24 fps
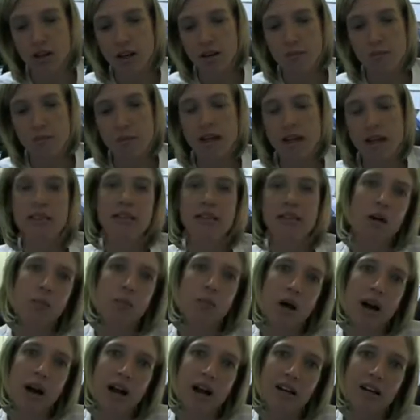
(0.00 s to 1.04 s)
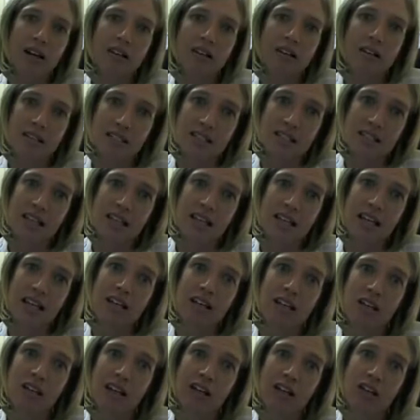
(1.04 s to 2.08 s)
make their brand
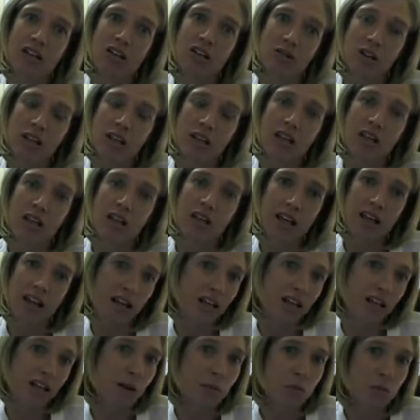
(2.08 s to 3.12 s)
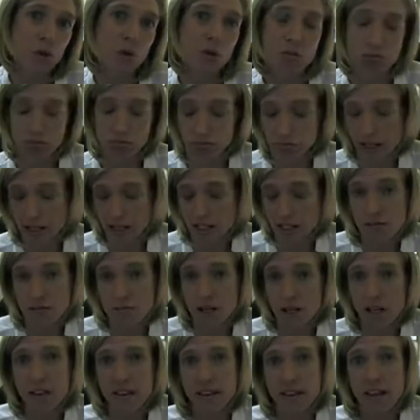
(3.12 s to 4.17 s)
distinct and unique. A&W, let's
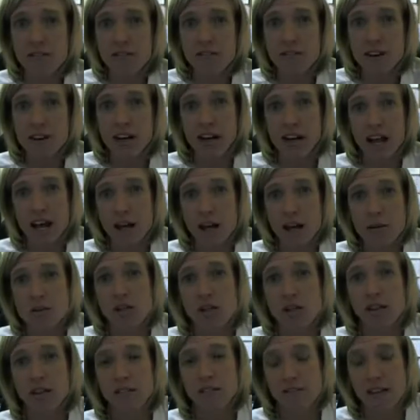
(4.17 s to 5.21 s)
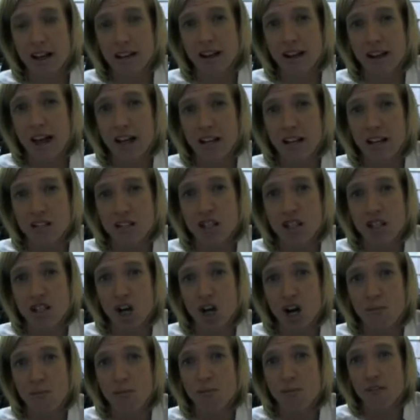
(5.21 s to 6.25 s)
admit it, they've done an absolutely fantastic
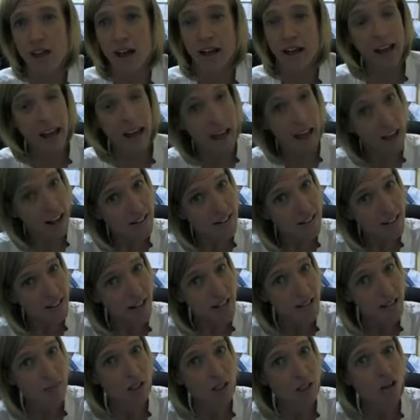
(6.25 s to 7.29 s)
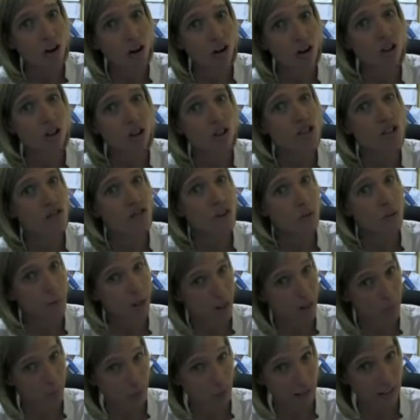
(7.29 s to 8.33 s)
job of that, as has McDonald's from a
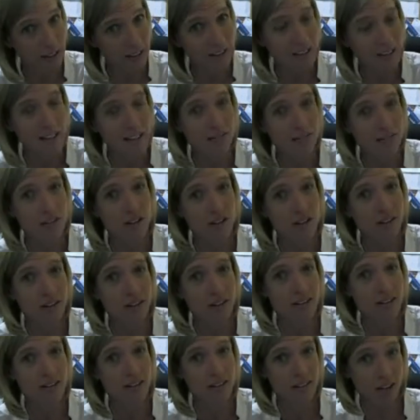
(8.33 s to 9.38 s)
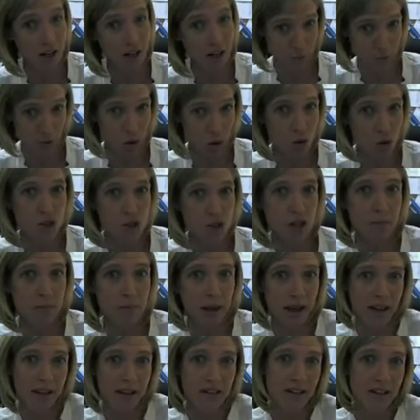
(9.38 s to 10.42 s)
completely different approach or
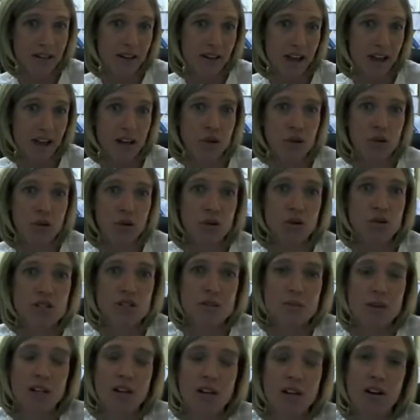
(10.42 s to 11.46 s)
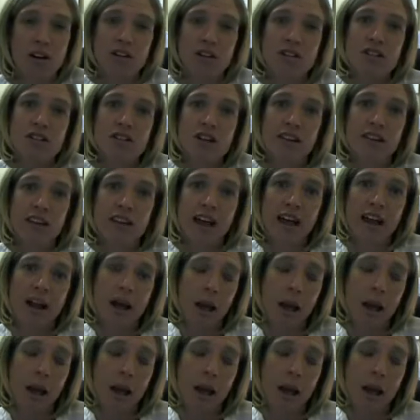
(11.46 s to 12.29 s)
bent, and kudos to McDonald's on that.